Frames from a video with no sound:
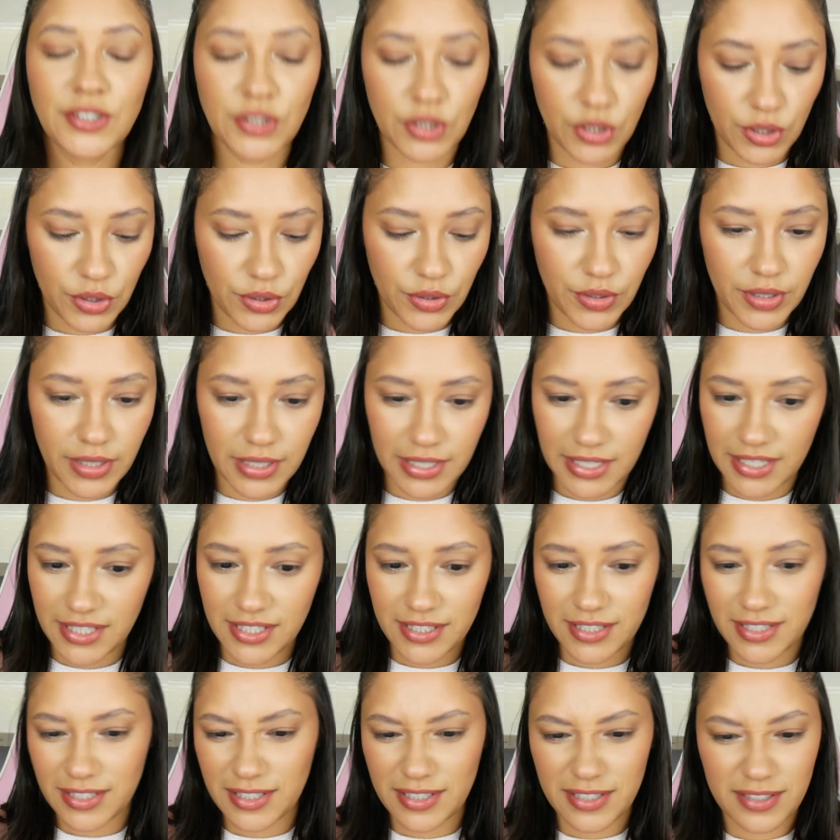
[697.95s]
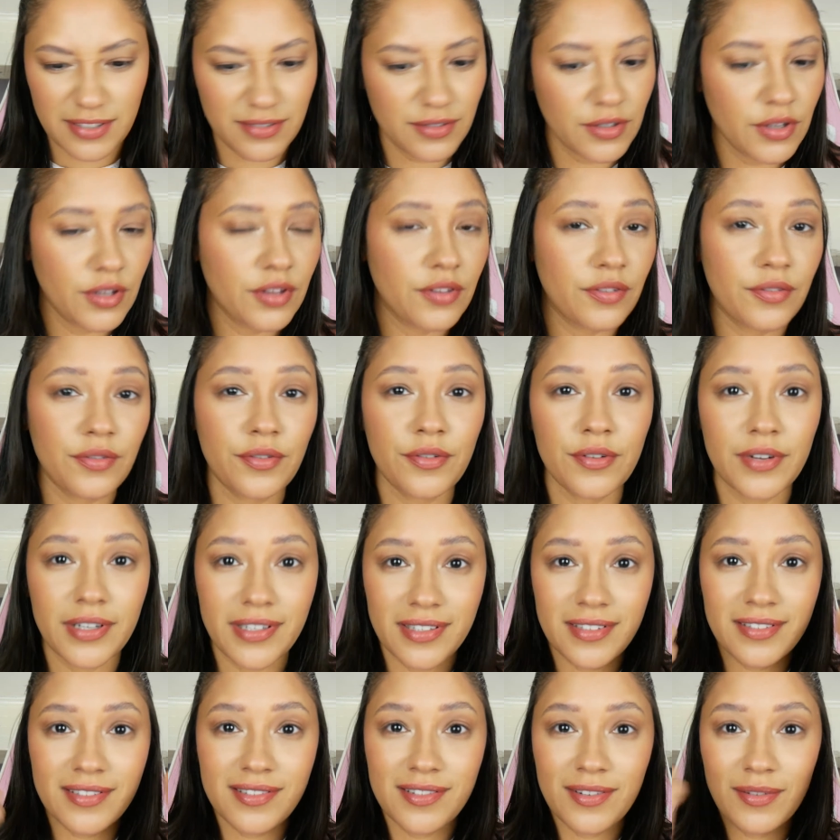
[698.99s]
so I just threw
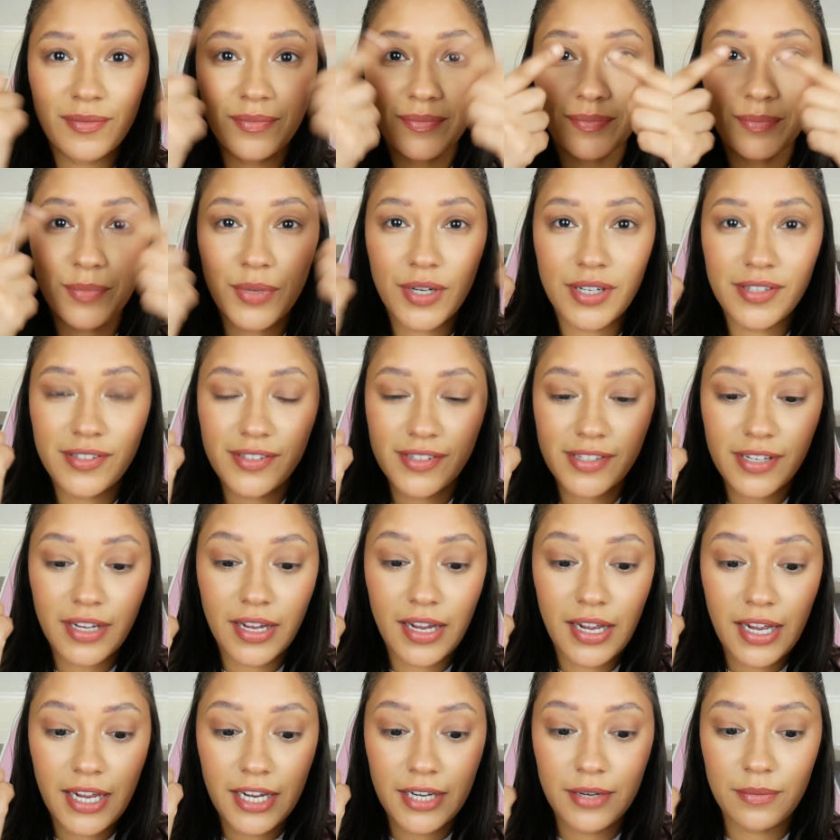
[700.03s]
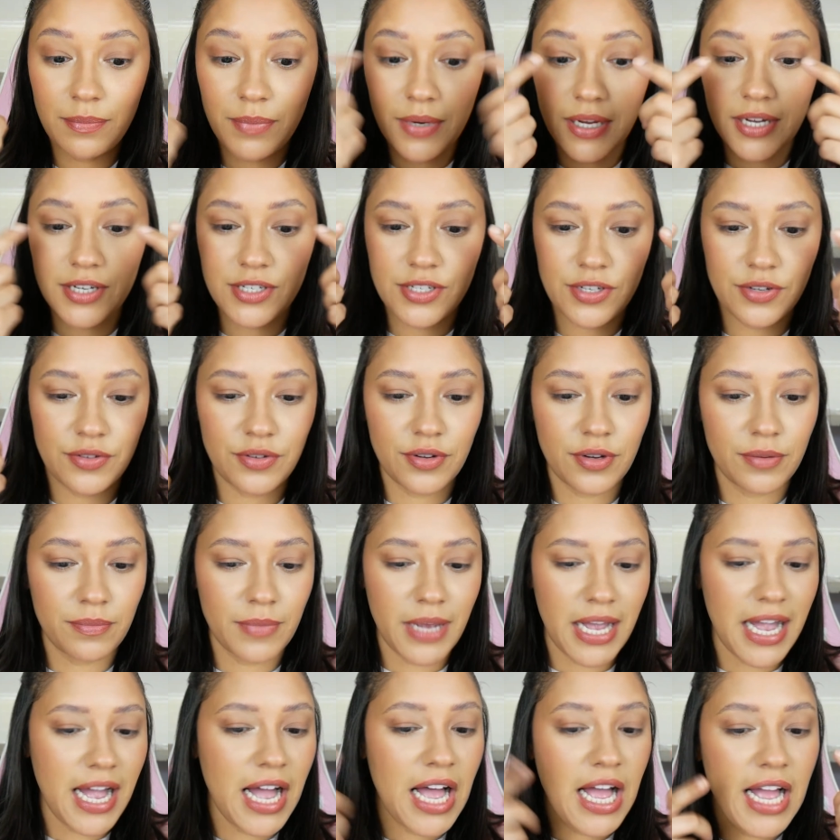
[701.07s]
in some bronzer and blush in
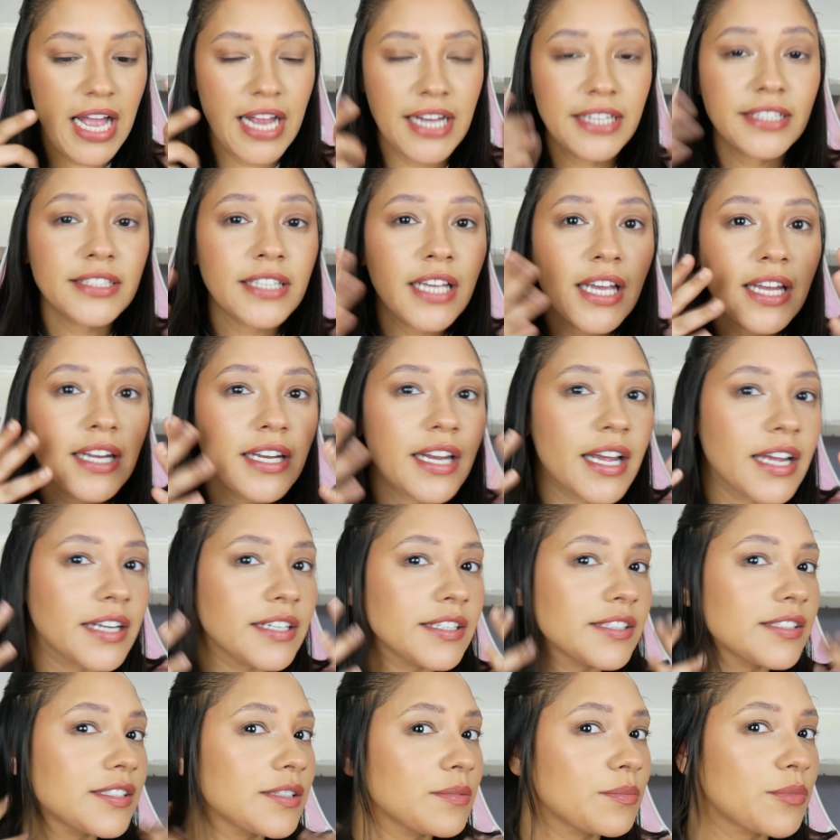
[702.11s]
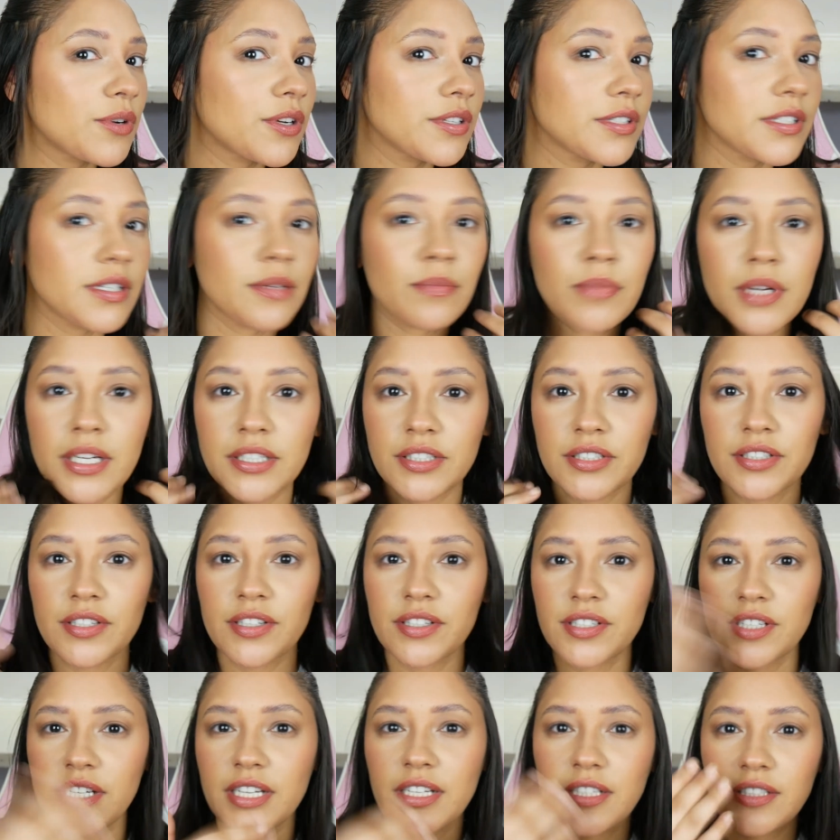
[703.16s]
my eyes and added some bronzer and blush to the
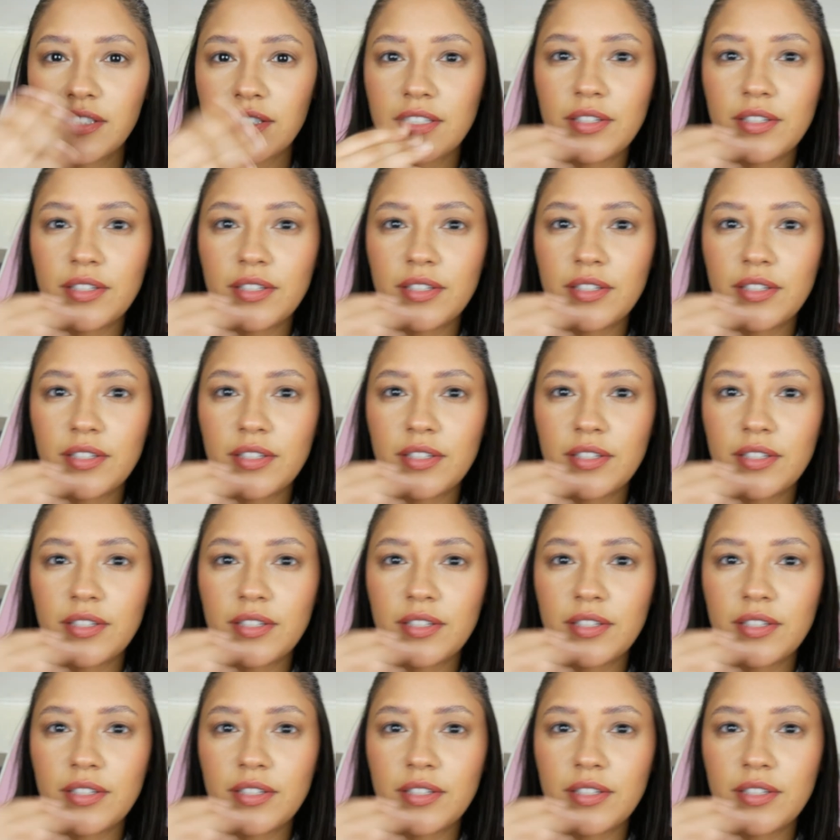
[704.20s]
cheeks,